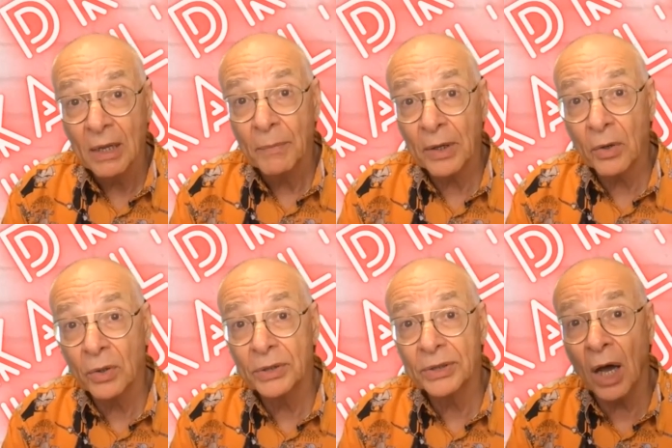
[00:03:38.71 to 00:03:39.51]

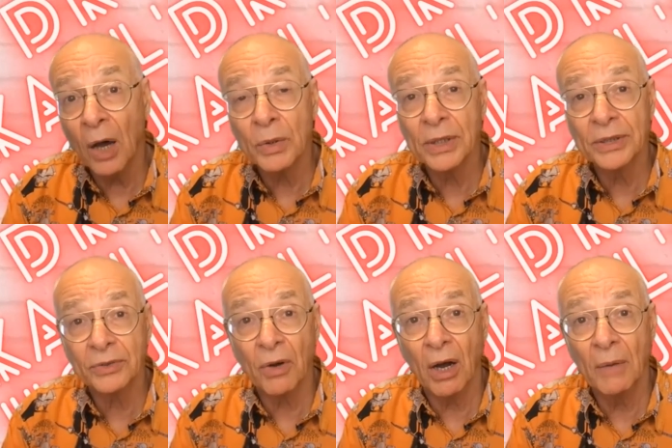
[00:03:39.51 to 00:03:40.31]
because I would
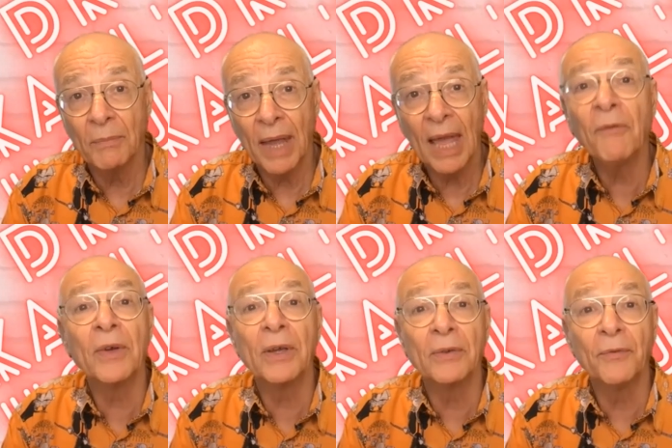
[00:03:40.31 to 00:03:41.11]
describe
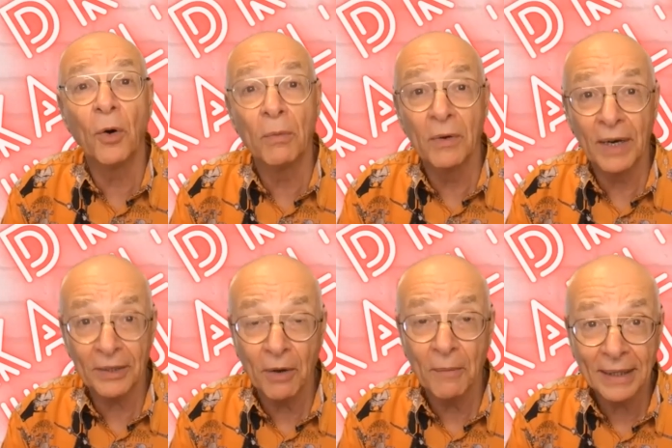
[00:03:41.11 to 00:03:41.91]
every form of
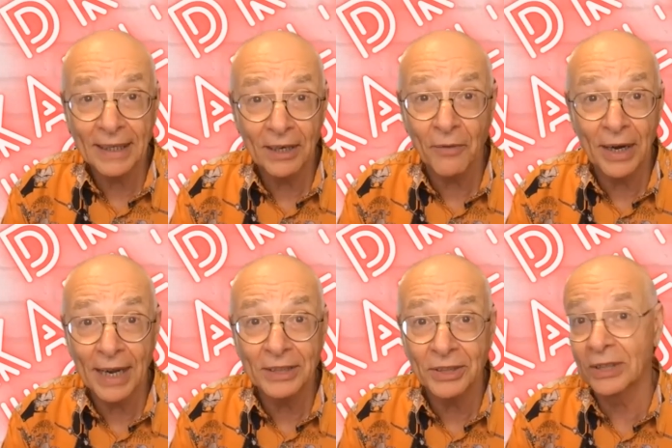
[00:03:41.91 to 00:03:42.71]
electromagnetic
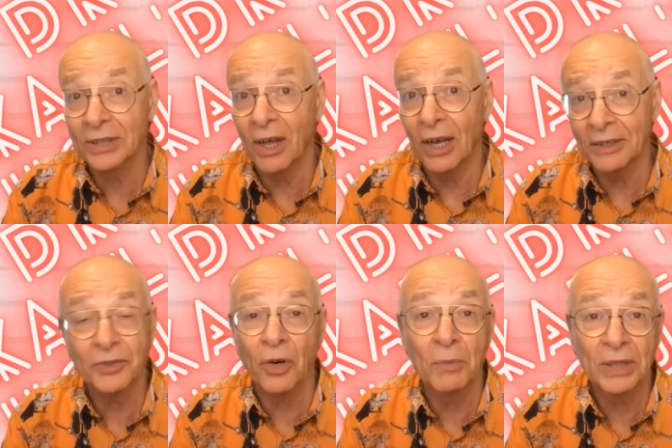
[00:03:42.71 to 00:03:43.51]
radiation as light.
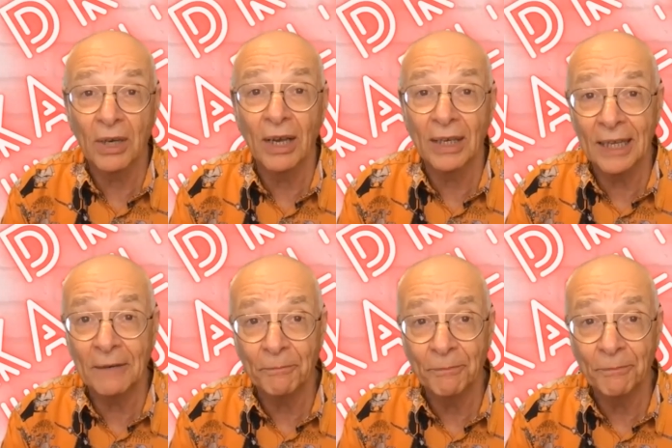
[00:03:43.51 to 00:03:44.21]
Astronomers are like that.